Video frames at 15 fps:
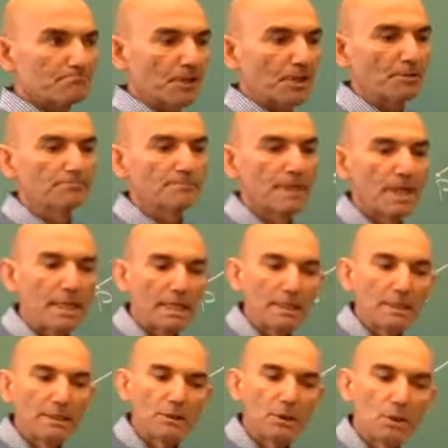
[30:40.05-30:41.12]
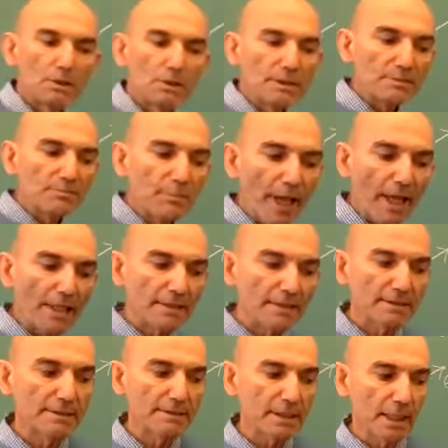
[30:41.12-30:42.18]
Right? So this
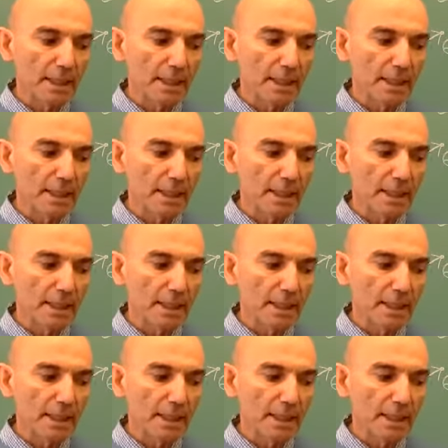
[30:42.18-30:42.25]
makes